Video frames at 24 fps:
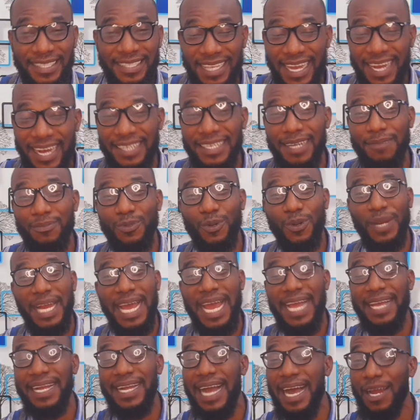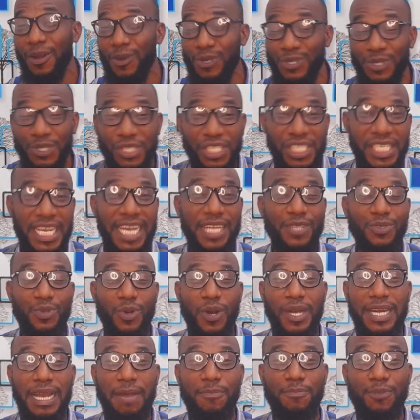tell them to like and also share it
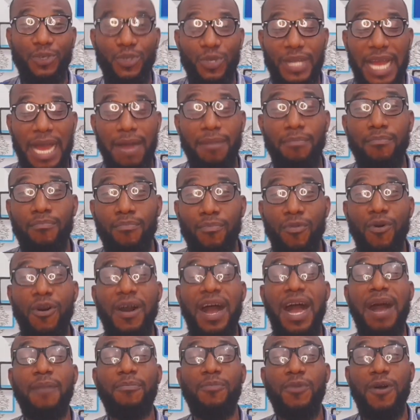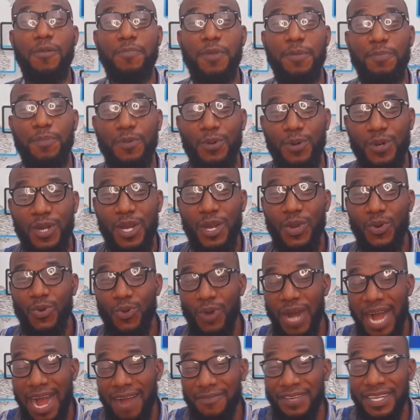to other people so that more and more people
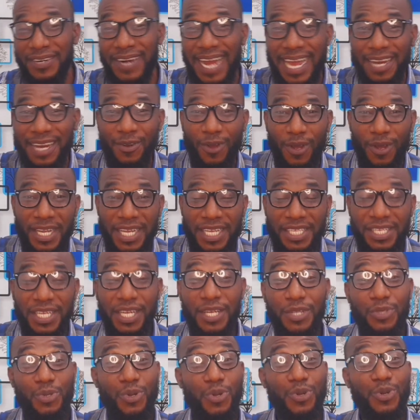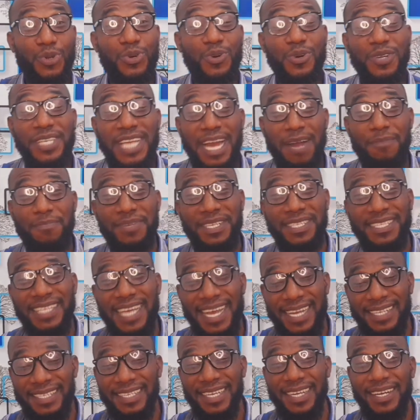will have the right knowledge to grow their
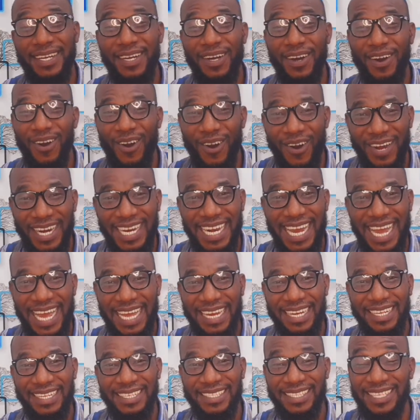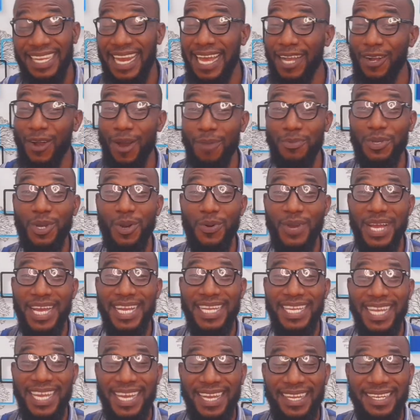business online. Till I come your way
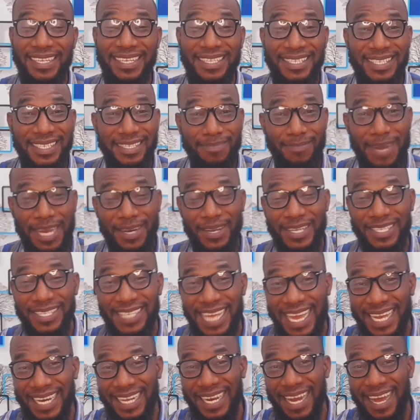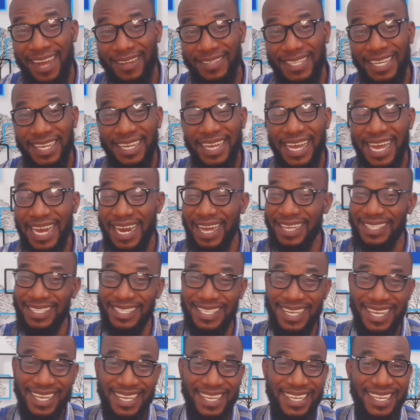again, this is Emmanuel signing out, and I
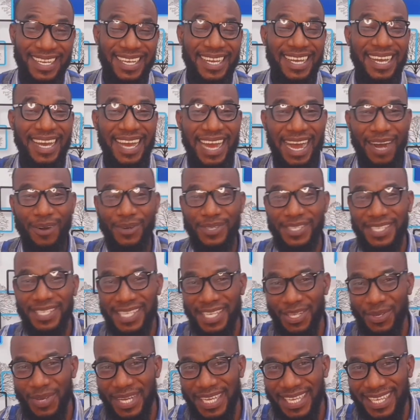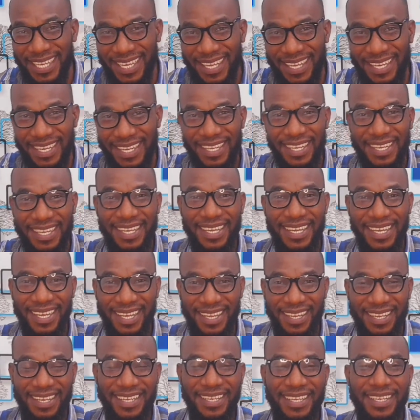say, I will see you again
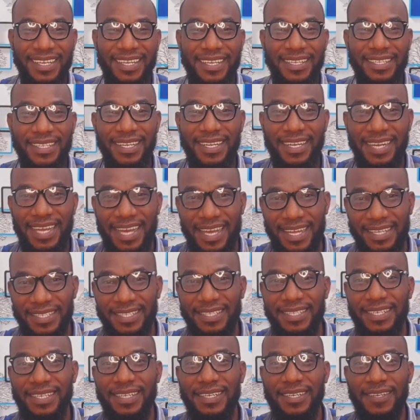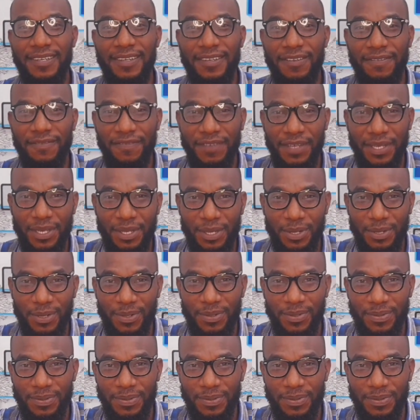in the next video.